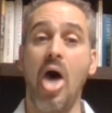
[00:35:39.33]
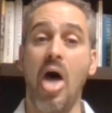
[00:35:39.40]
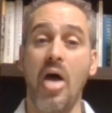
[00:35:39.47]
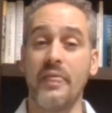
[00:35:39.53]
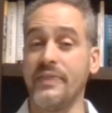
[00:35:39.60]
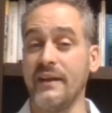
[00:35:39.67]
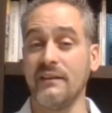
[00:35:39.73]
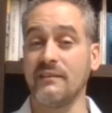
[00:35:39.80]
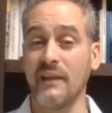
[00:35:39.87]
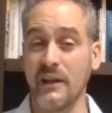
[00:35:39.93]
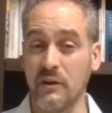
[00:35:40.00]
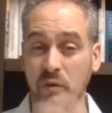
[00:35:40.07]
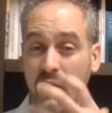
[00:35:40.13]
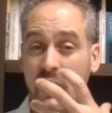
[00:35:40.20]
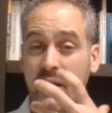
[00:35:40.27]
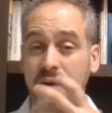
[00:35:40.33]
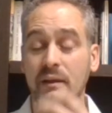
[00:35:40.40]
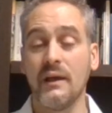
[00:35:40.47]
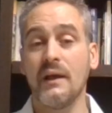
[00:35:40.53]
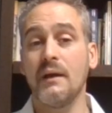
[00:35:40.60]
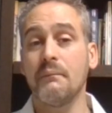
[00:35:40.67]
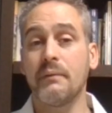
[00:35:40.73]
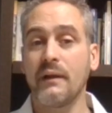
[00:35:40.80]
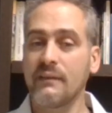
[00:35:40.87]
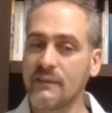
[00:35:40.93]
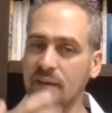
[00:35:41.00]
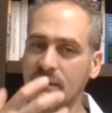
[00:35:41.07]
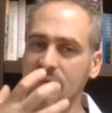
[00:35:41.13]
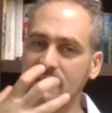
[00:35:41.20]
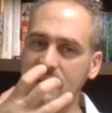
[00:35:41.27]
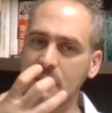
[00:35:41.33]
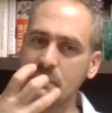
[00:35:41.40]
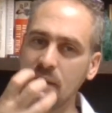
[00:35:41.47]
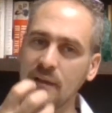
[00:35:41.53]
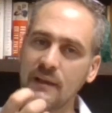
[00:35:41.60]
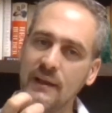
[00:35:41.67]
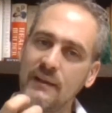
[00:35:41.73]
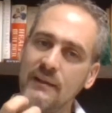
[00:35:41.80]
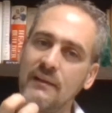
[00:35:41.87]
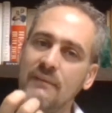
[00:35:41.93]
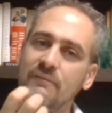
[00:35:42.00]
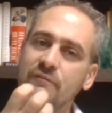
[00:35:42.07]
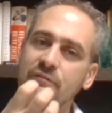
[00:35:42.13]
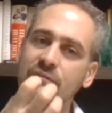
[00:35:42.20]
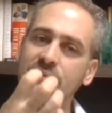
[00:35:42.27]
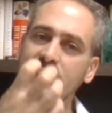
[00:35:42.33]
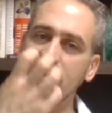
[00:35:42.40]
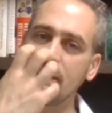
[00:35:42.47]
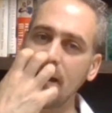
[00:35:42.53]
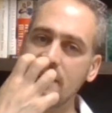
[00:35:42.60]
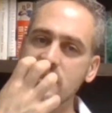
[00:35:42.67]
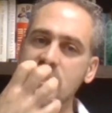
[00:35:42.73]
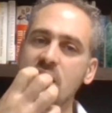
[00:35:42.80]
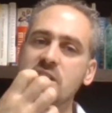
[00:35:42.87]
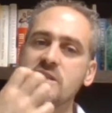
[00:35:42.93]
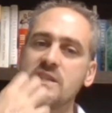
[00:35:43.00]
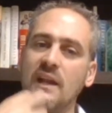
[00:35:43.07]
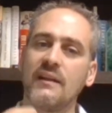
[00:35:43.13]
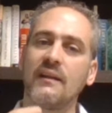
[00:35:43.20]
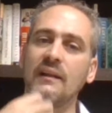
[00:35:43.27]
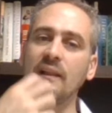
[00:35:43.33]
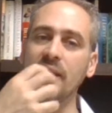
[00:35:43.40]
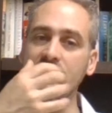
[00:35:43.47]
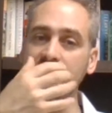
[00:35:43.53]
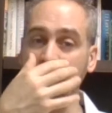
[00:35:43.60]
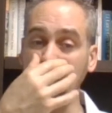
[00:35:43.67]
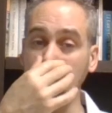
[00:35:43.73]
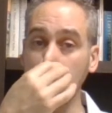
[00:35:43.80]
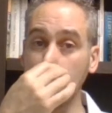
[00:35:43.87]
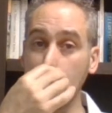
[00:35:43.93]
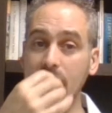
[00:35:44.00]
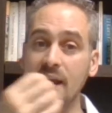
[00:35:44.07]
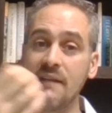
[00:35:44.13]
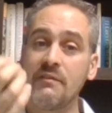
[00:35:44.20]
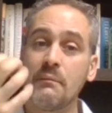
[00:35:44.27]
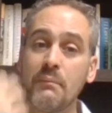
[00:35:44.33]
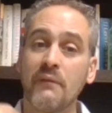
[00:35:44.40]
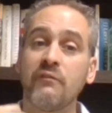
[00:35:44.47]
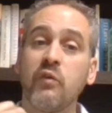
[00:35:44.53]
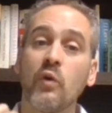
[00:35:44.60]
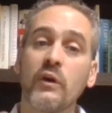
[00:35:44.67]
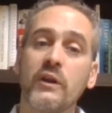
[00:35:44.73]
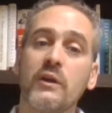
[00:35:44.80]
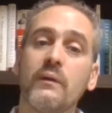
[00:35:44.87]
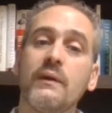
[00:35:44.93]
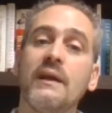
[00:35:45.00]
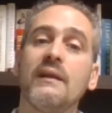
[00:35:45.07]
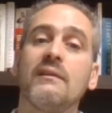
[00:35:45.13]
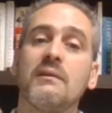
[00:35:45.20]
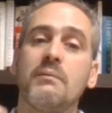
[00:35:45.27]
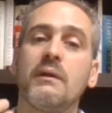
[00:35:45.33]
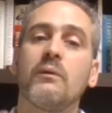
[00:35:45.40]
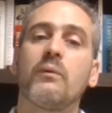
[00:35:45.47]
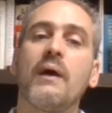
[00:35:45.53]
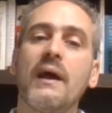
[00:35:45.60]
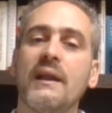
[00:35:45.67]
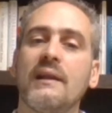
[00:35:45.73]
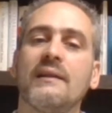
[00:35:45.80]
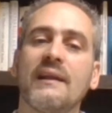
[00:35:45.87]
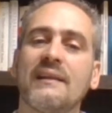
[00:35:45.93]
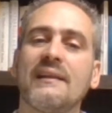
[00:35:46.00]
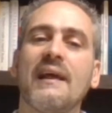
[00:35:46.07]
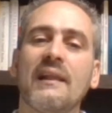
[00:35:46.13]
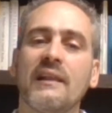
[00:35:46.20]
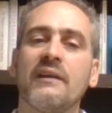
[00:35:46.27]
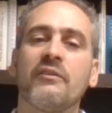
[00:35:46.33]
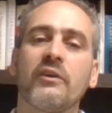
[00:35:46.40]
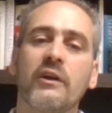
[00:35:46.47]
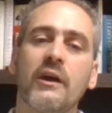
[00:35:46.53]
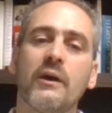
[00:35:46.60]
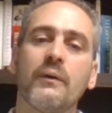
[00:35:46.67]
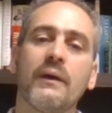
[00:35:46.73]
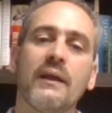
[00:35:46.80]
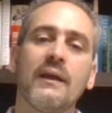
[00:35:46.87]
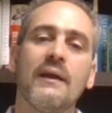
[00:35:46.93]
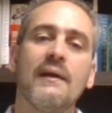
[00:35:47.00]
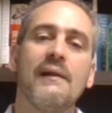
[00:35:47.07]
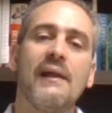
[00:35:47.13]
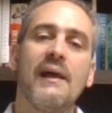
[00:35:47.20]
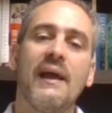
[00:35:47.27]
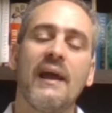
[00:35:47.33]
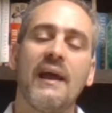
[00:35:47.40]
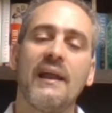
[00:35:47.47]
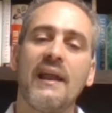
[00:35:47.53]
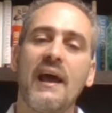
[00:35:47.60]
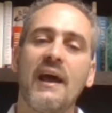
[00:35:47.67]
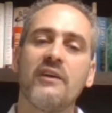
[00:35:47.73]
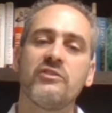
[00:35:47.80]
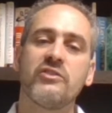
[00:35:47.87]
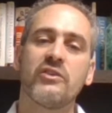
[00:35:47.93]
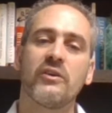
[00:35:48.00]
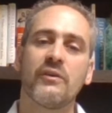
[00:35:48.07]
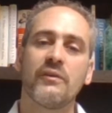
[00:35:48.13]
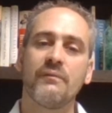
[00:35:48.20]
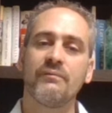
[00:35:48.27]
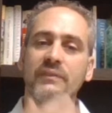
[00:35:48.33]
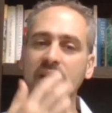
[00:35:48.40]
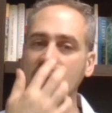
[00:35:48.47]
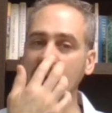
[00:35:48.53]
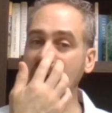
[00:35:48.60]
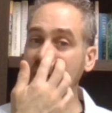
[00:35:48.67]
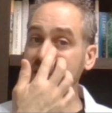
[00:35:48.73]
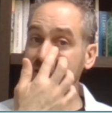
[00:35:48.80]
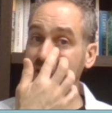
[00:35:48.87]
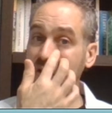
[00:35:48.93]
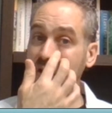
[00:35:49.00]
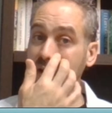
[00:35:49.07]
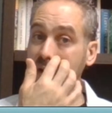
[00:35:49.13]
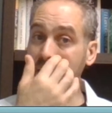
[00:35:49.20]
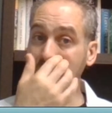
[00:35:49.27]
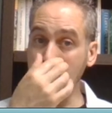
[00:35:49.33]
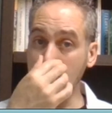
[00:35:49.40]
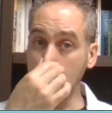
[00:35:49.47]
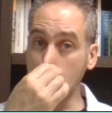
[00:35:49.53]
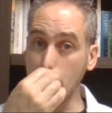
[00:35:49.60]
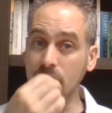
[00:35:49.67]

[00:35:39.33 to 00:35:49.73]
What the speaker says: It tastes like crud, but it's going to stimulate the digestion in the liver even before you eat, to be ready to get that liver going. And as your as your